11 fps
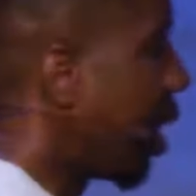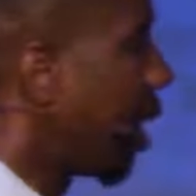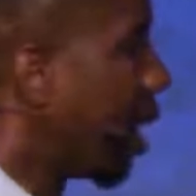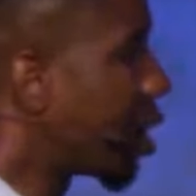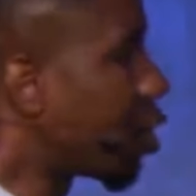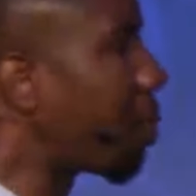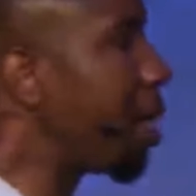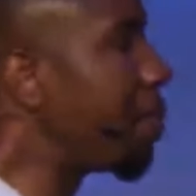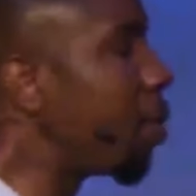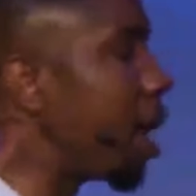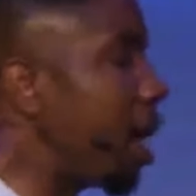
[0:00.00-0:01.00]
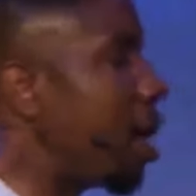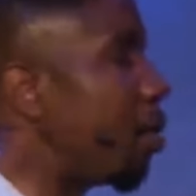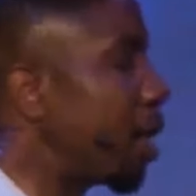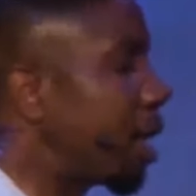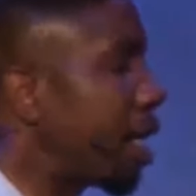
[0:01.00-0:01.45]
Let your people hear
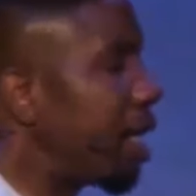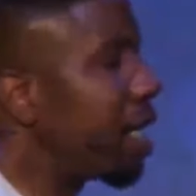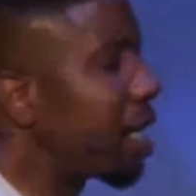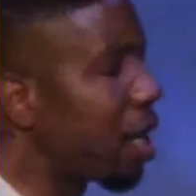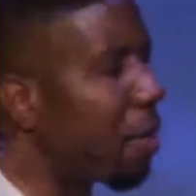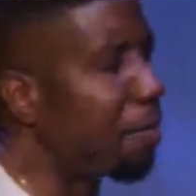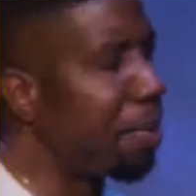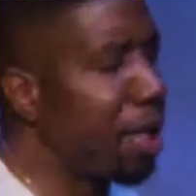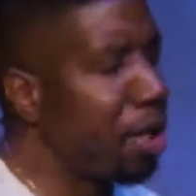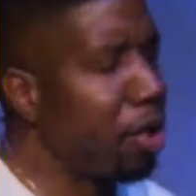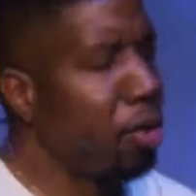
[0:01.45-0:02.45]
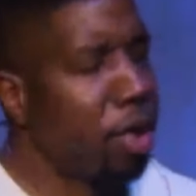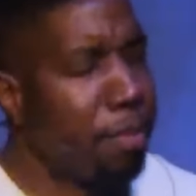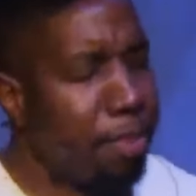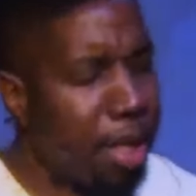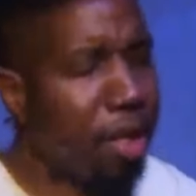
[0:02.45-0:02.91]
what they need to hear.
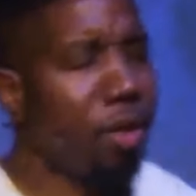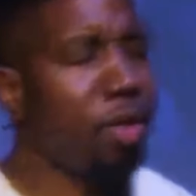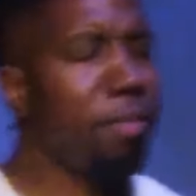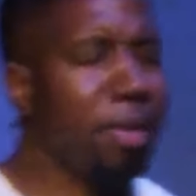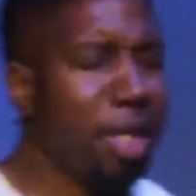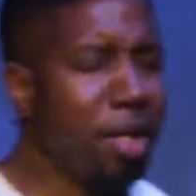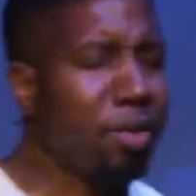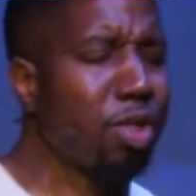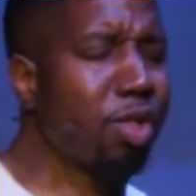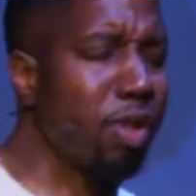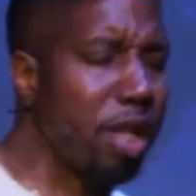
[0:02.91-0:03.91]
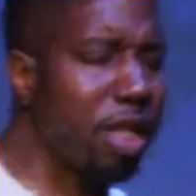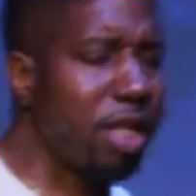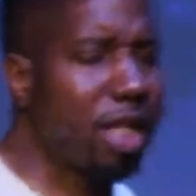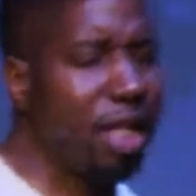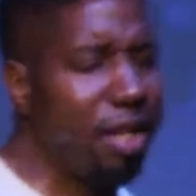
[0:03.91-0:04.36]
Build, build, build,
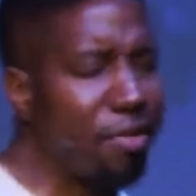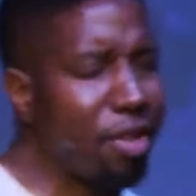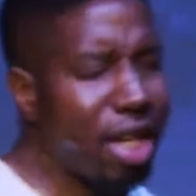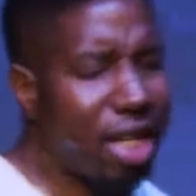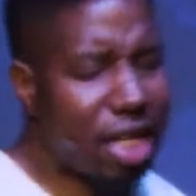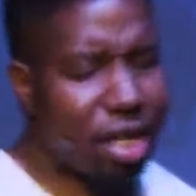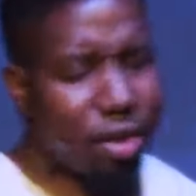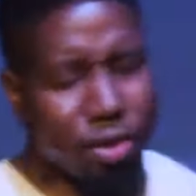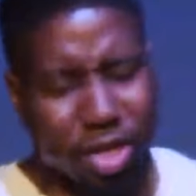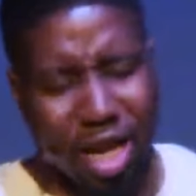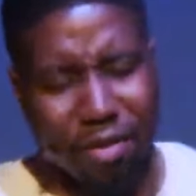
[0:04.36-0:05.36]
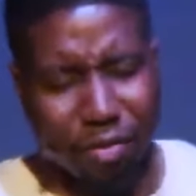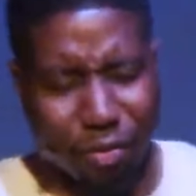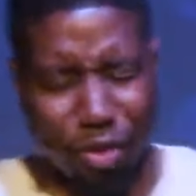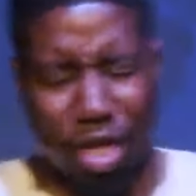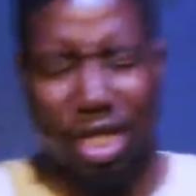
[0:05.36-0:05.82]
strengthen, deliver, heal, set
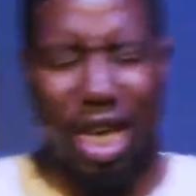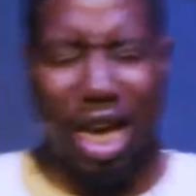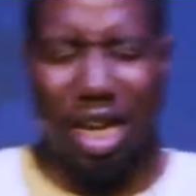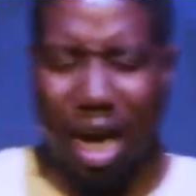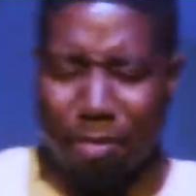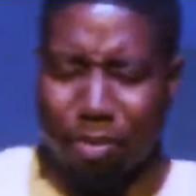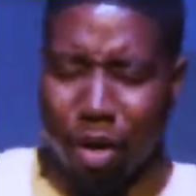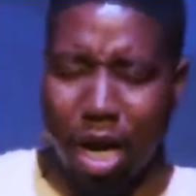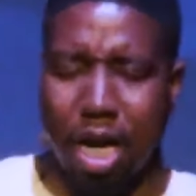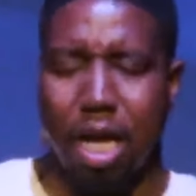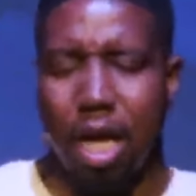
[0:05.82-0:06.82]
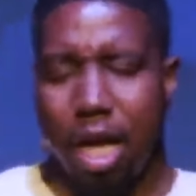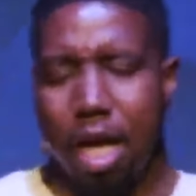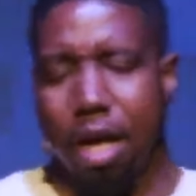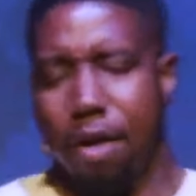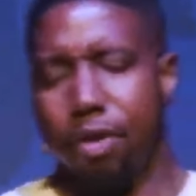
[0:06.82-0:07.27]
free, God. I pray
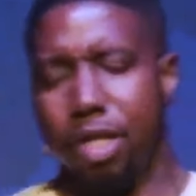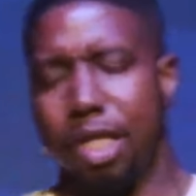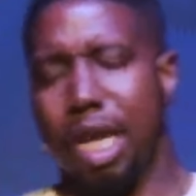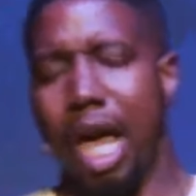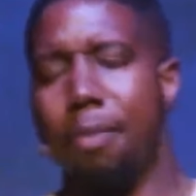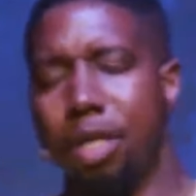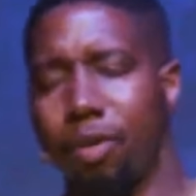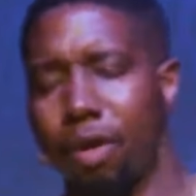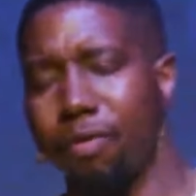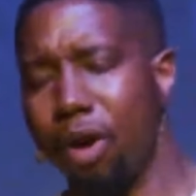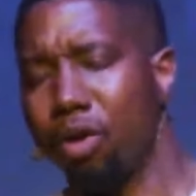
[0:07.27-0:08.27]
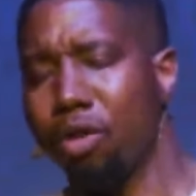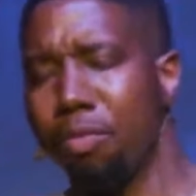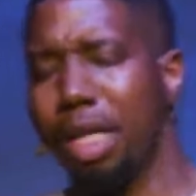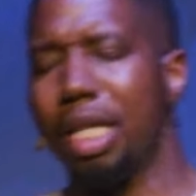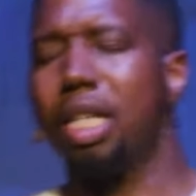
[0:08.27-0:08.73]
for just an atmosphere of
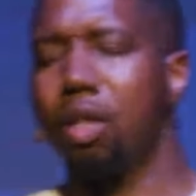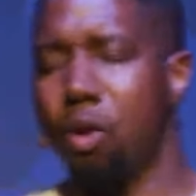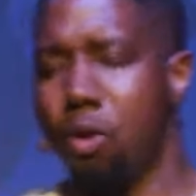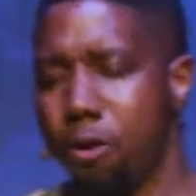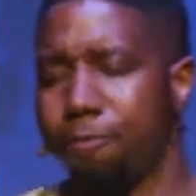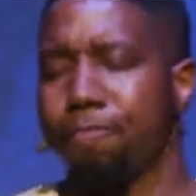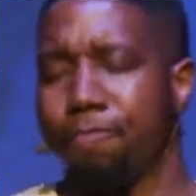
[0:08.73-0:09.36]
vulnerability, Lord.